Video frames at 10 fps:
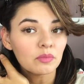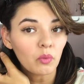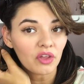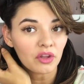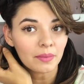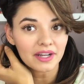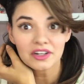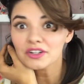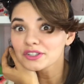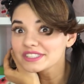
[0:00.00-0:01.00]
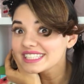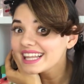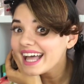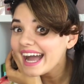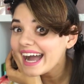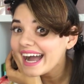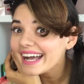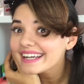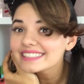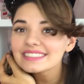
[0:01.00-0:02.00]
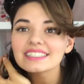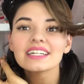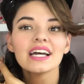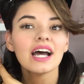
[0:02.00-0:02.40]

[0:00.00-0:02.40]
whether my curls last.